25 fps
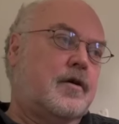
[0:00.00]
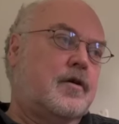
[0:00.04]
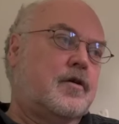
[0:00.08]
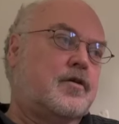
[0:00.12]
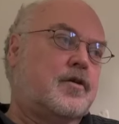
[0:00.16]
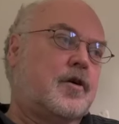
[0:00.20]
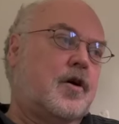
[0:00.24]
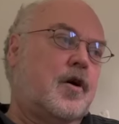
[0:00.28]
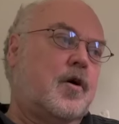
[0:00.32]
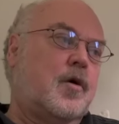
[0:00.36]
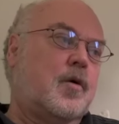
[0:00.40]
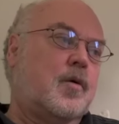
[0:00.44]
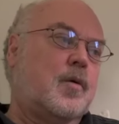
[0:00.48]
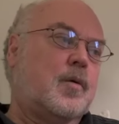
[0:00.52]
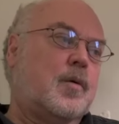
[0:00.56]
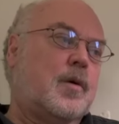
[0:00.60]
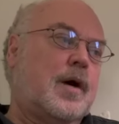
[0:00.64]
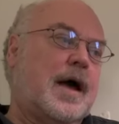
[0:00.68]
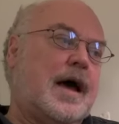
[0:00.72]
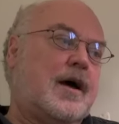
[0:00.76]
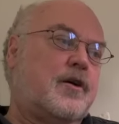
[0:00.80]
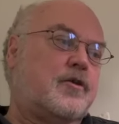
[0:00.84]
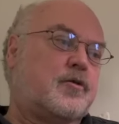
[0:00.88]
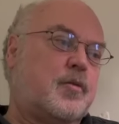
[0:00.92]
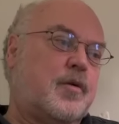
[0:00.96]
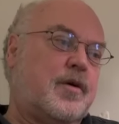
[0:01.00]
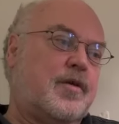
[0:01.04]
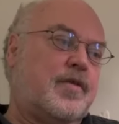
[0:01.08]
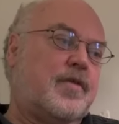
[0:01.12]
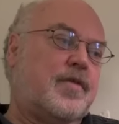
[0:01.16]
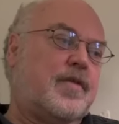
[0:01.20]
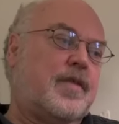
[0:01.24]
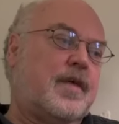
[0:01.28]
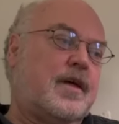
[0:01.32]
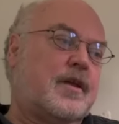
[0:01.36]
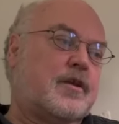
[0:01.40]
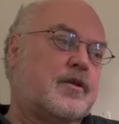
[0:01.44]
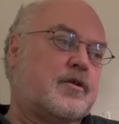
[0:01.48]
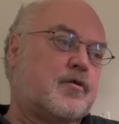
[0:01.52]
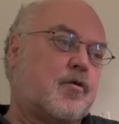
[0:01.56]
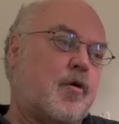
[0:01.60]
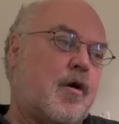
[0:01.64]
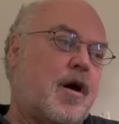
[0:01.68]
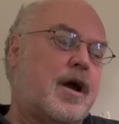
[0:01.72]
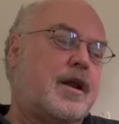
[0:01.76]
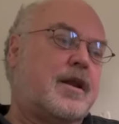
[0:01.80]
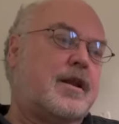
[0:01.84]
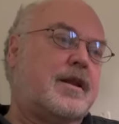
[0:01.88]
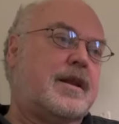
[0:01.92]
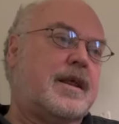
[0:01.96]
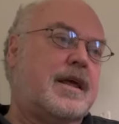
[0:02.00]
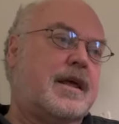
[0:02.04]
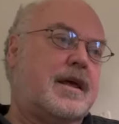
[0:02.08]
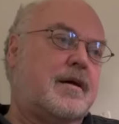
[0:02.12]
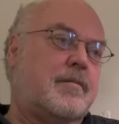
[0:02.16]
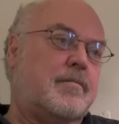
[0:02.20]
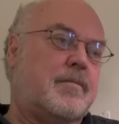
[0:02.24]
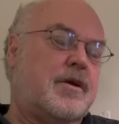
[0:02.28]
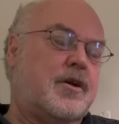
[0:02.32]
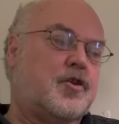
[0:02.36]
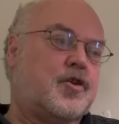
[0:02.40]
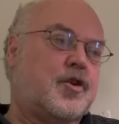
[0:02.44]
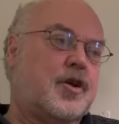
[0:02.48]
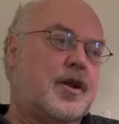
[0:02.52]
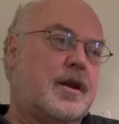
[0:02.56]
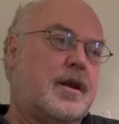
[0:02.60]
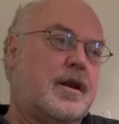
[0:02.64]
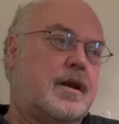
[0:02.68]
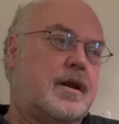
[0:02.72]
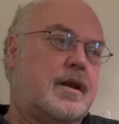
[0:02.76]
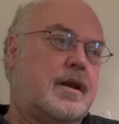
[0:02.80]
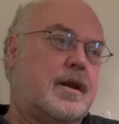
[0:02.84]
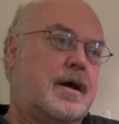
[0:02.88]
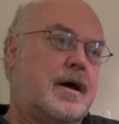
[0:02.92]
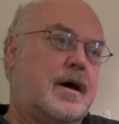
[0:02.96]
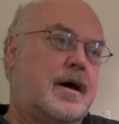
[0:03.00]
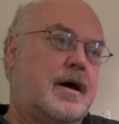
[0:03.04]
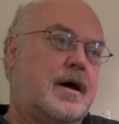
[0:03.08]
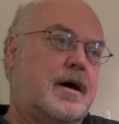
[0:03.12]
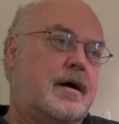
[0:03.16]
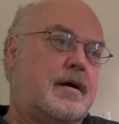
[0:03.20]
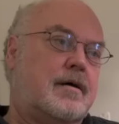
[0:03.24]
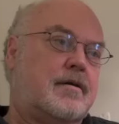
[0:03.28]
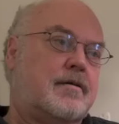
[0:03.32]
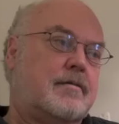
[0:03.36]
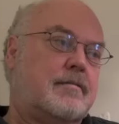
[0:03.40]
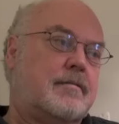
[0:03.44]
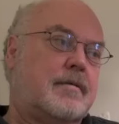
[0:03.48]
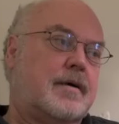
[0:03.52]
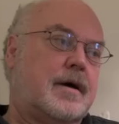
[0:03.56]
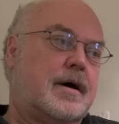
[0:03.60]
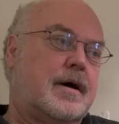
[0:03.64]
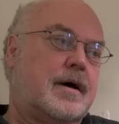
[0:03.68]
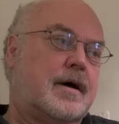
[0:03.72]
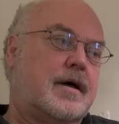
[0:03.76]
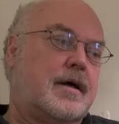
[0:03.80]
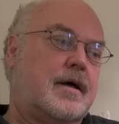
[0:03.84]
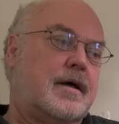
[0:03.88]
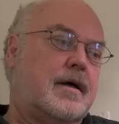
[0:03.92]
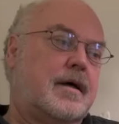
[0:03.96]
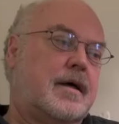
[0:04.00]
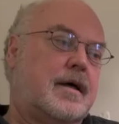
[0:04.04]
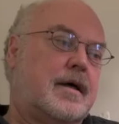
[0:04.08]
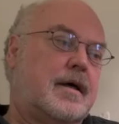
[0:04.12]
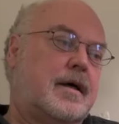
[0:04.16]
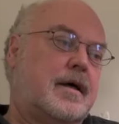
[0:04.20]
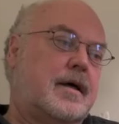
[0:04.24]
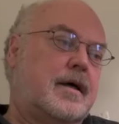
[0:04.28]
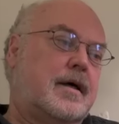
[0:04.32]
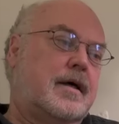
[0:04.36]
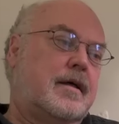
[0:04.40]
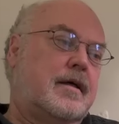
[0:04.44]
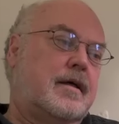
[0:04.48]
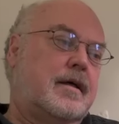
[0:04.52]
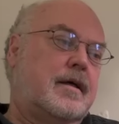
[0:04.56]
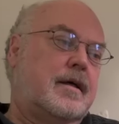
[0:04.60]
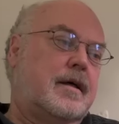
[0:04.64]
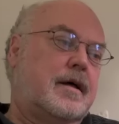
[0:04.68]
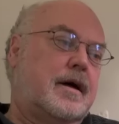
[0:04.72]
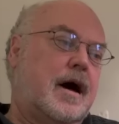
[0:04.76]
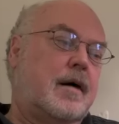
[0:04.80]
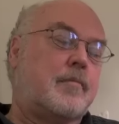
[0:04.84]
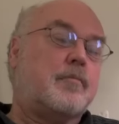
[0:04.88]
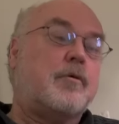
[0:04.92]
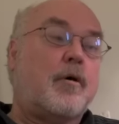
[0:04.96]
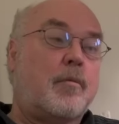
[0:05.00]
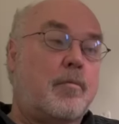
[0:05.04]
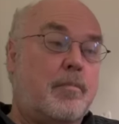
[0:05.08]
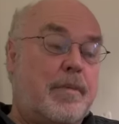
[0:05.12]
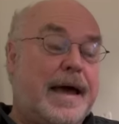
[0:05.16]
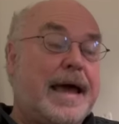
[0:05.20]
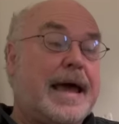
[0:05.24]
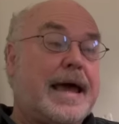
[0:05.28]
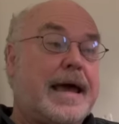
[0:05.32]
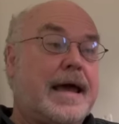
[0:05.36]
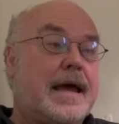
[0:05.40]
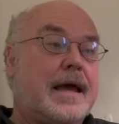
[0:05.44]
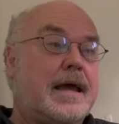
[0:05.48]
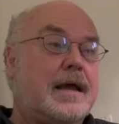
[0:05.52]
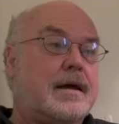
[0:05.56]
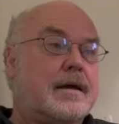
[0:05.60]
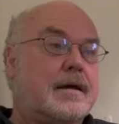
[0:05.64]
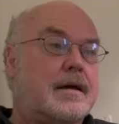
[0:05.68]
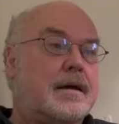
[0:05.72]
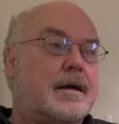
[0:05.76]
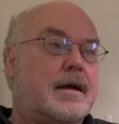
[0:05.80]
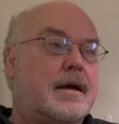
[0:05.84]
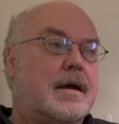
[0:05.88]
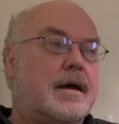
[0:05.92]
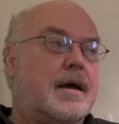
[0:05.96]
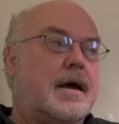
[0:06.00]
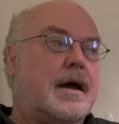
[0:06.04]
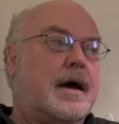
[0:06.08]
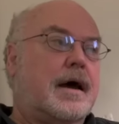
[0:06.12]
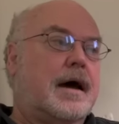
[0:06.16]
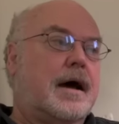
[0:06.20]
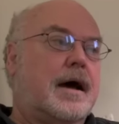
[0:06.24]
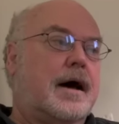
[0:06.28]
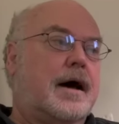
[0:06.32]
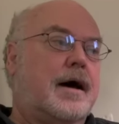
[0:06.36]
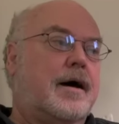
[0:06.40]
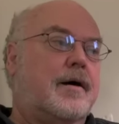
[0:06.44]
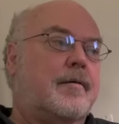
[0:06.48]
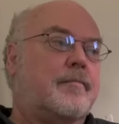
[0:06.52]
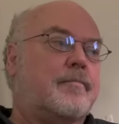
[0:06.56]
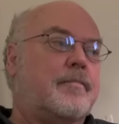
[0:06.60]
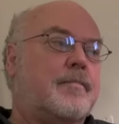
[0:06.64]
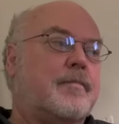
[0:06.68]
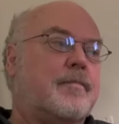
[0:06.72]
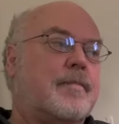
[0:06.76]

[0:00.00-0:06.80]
So as with trying to decommission uh, uh, Humboldt Bay, uh,